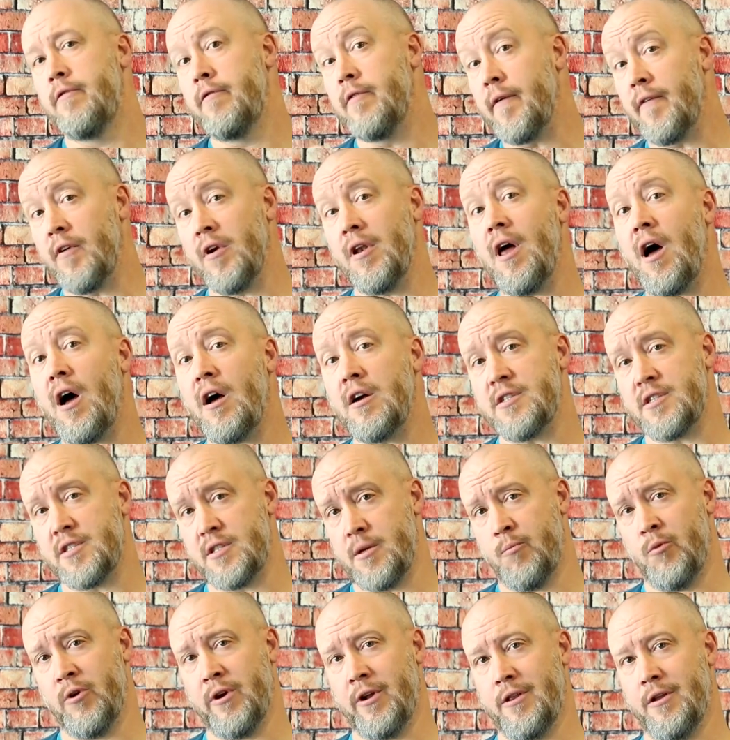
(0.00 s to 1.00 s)
If you've ever lost
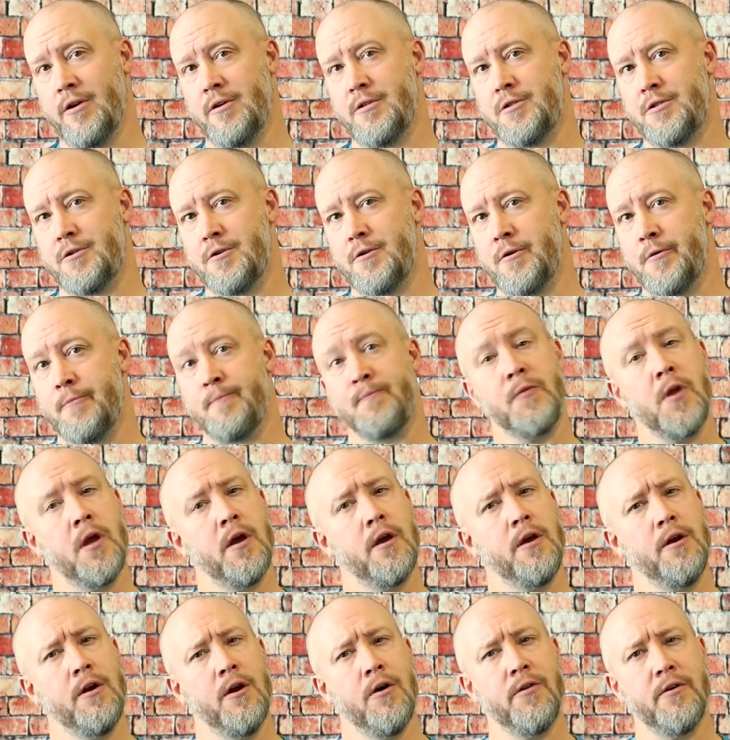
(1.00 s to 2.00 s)
someone close to you,
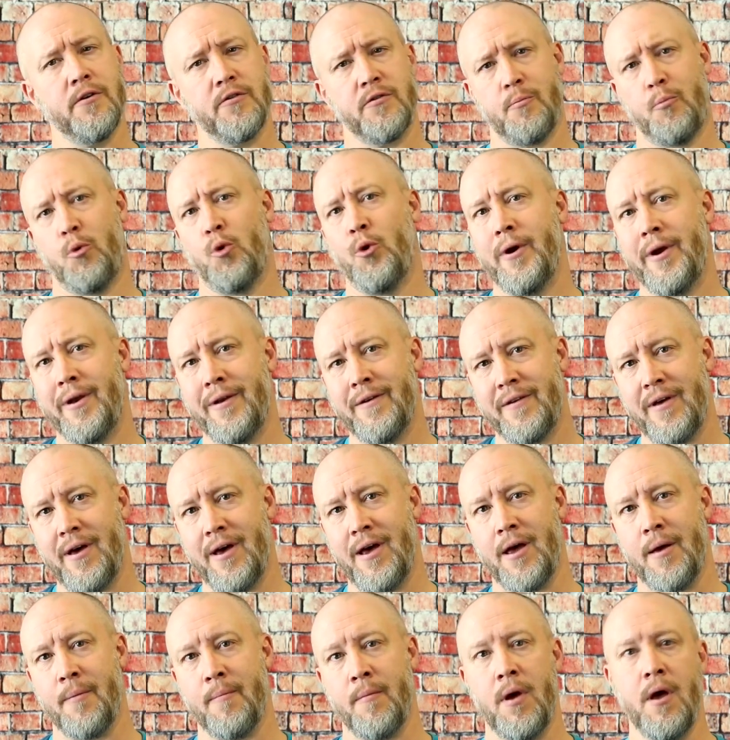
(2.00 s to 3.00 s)
you know there's a point in
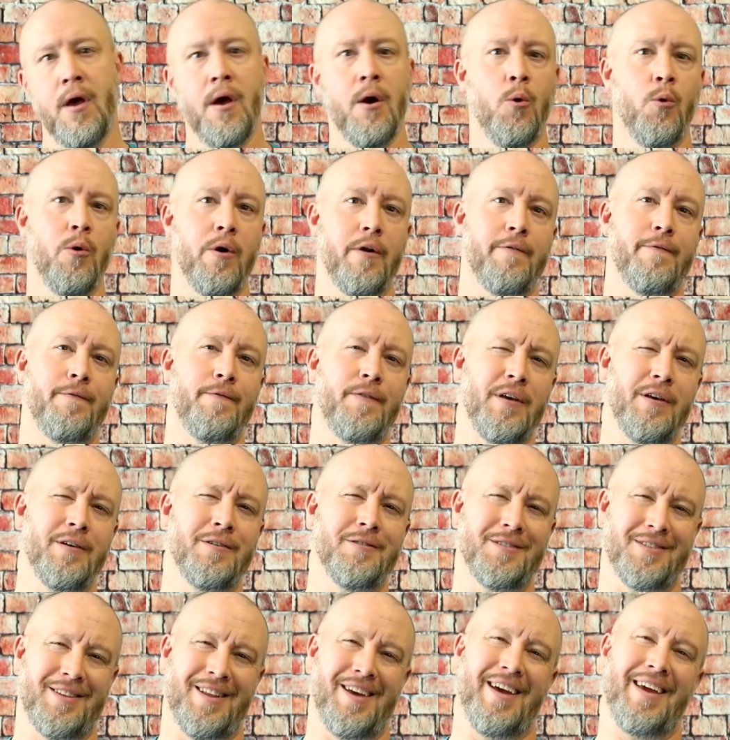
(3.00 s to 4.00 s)
time where it
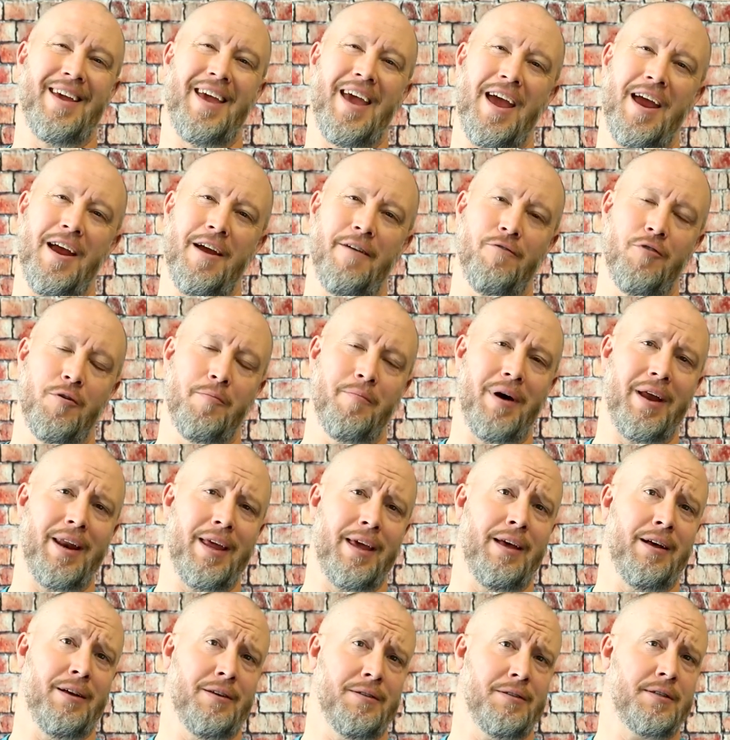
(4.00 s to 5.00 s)
feels like
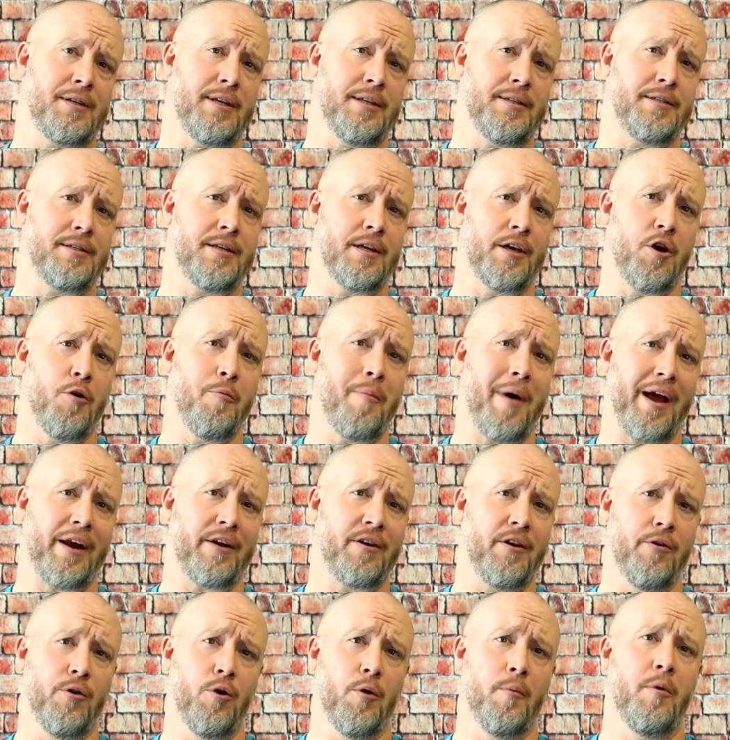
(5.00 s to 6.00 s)
everybody else gets to go back
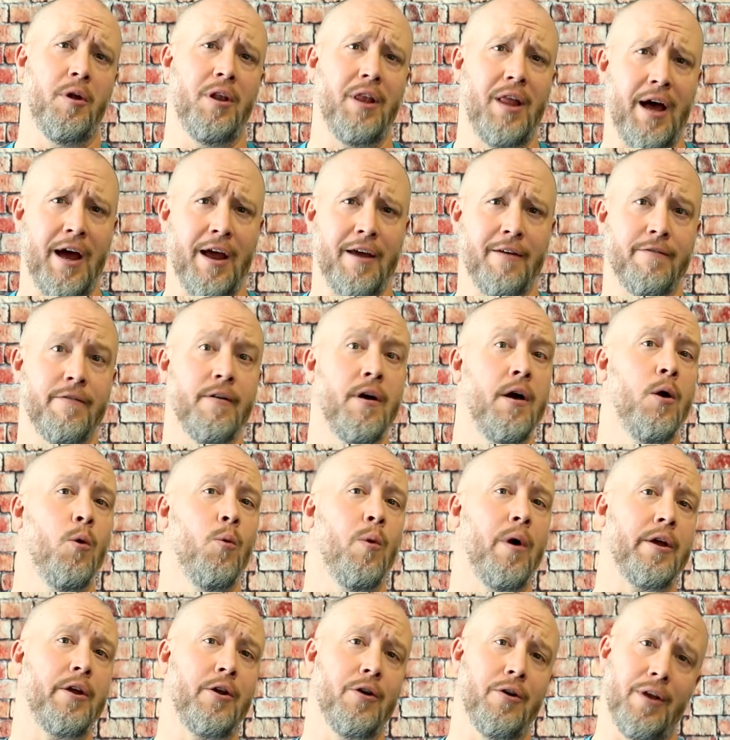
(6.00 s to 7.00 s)
to normal life
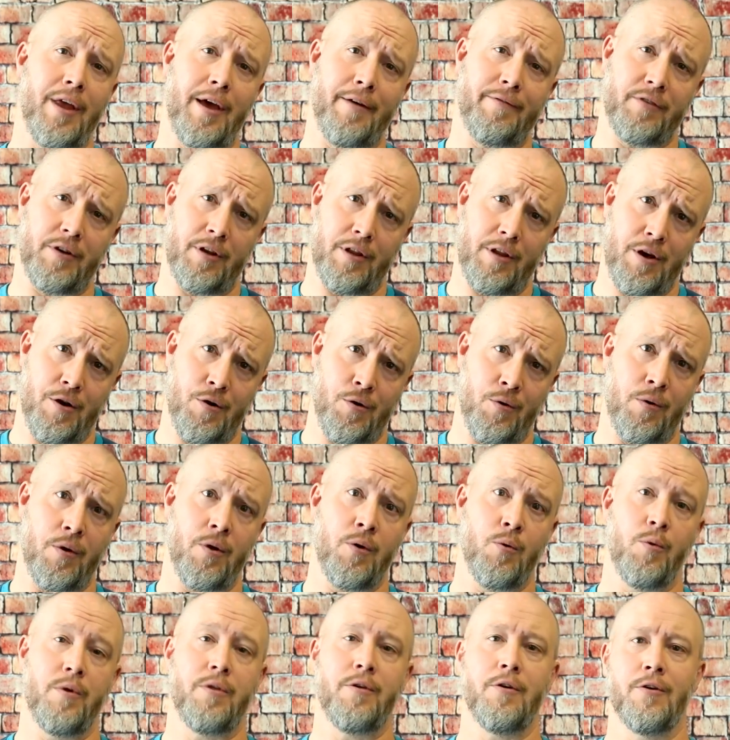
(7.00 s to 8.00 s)
while you're left alone
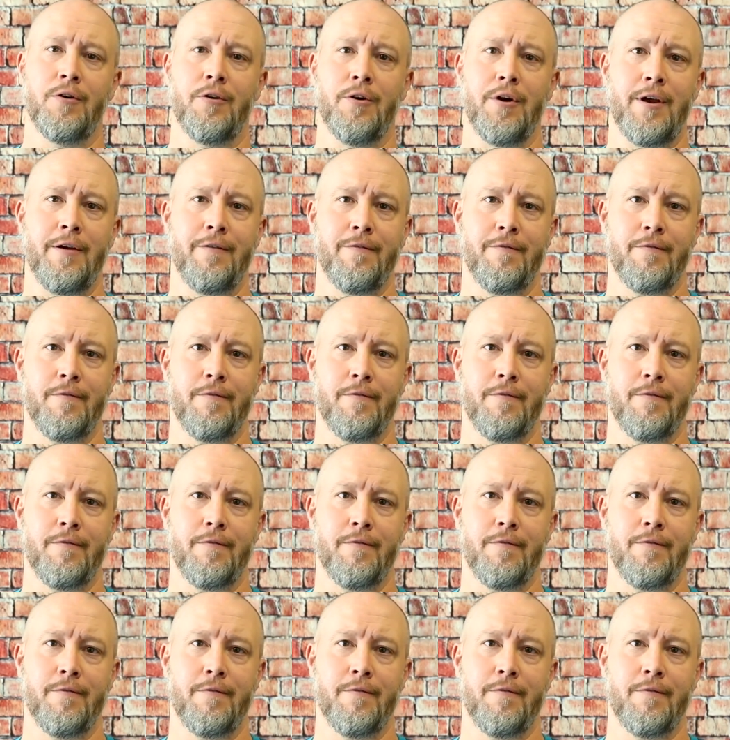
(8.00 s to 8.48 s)
with your grief.